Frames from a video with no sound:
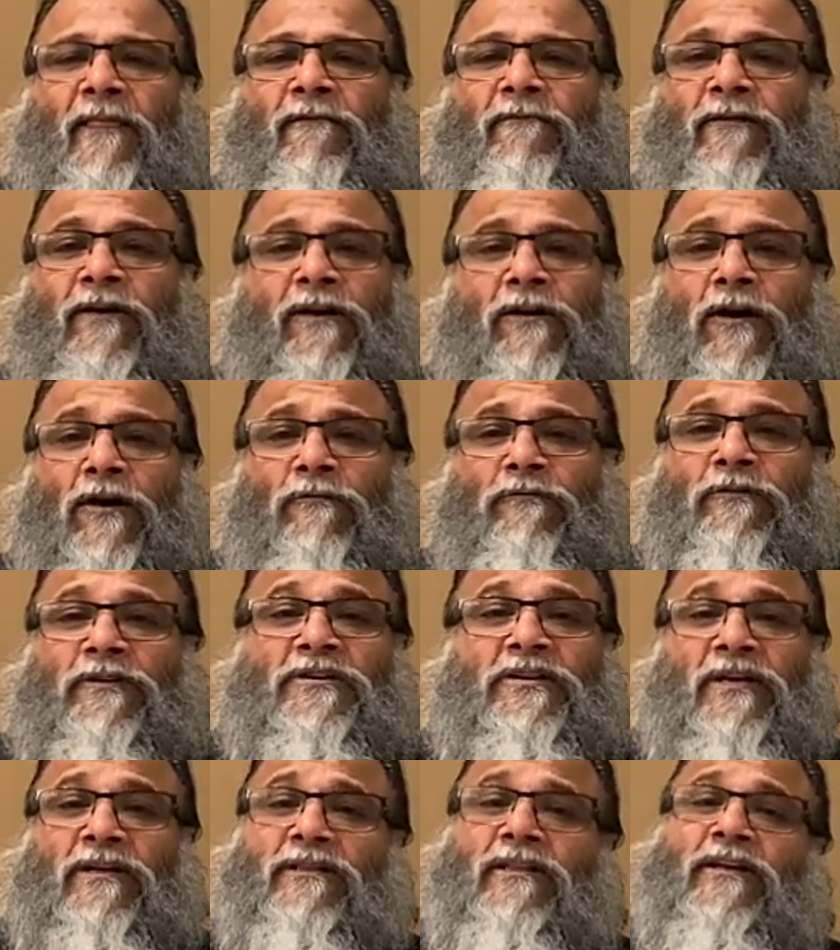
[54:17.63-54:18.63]
We are not
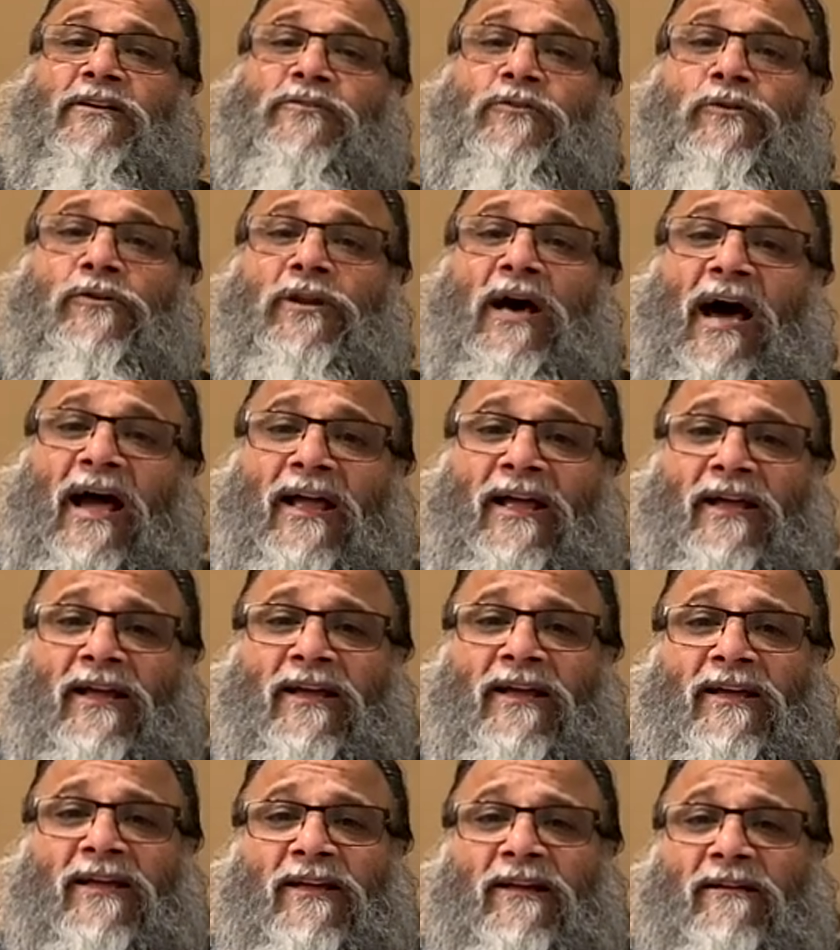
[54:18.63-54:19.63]
wishing they should die.
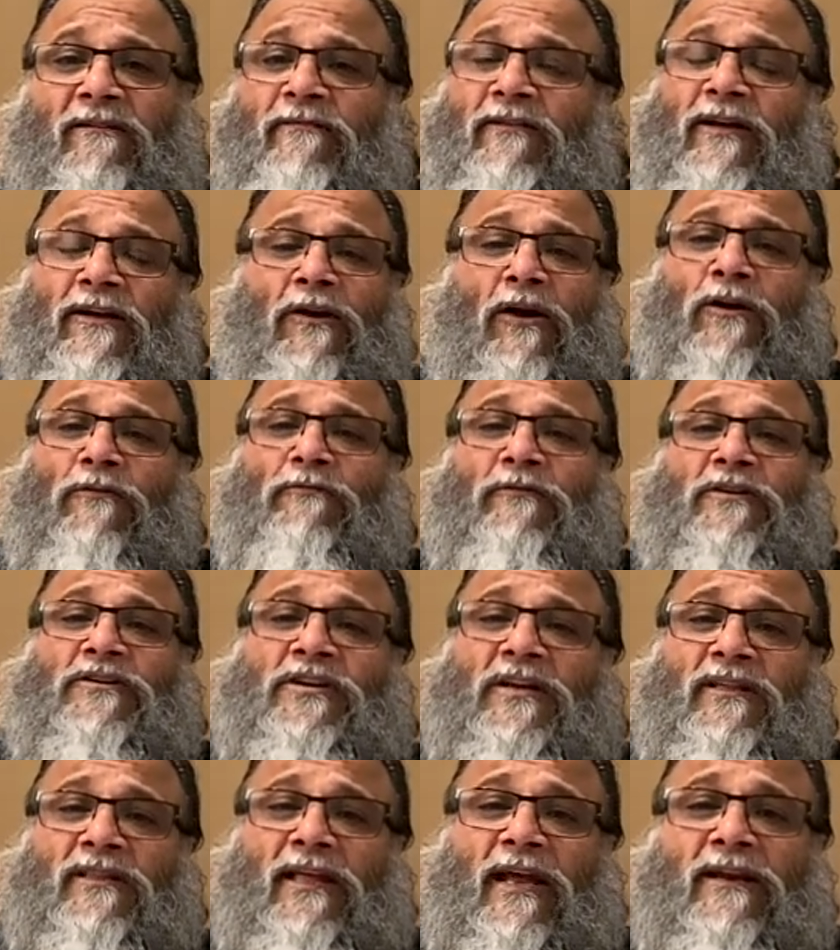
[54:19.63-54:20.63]
We are not
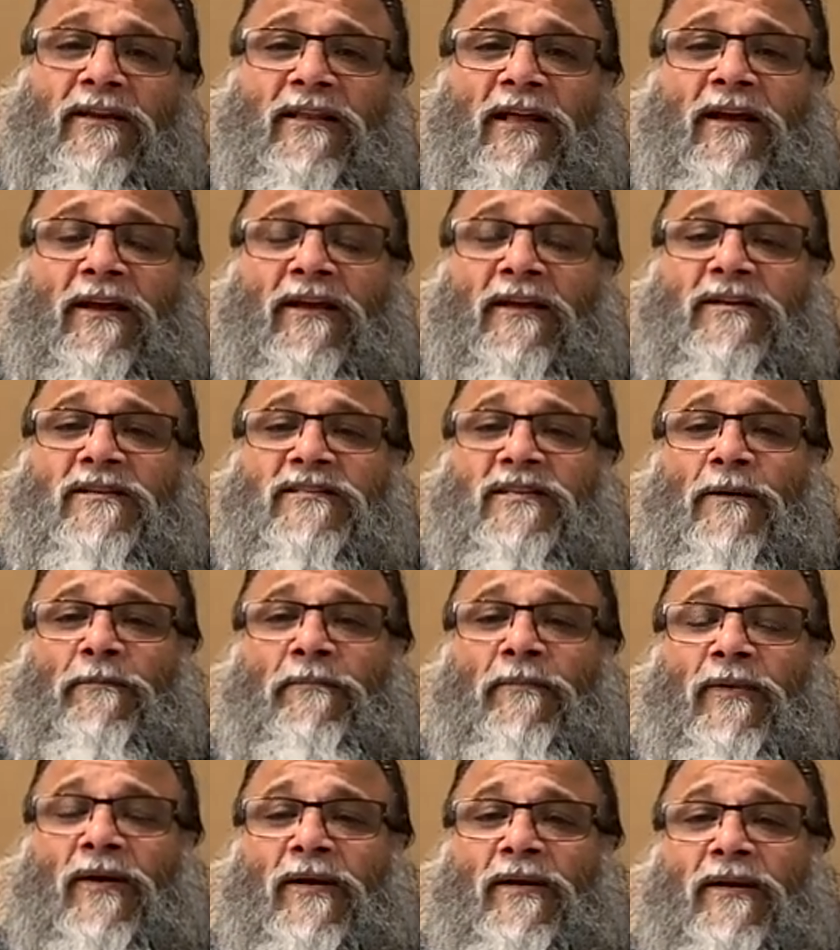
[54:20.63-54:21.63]
wishing that they
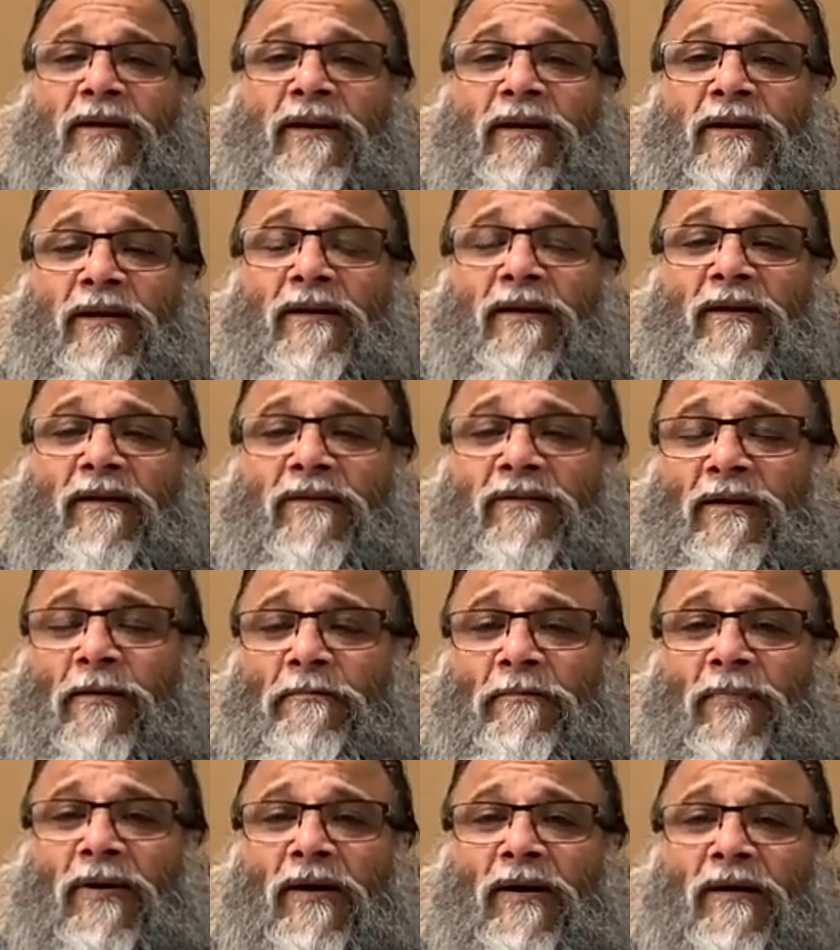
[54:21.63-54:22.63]
some
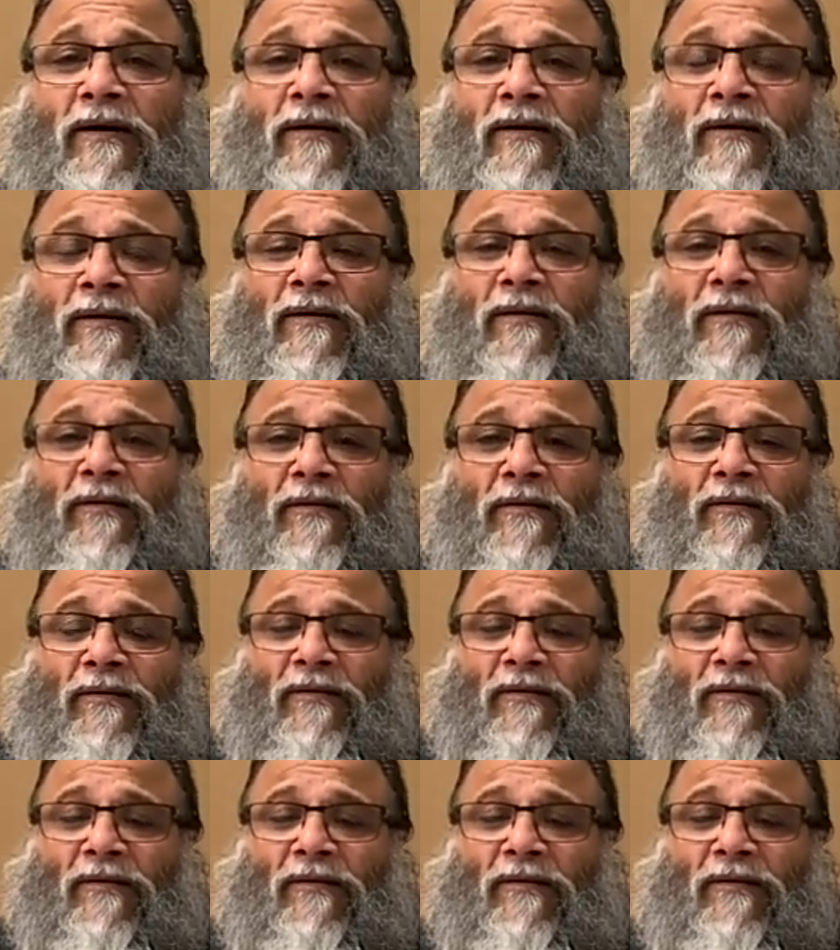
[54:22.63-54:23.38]
some uh, uh,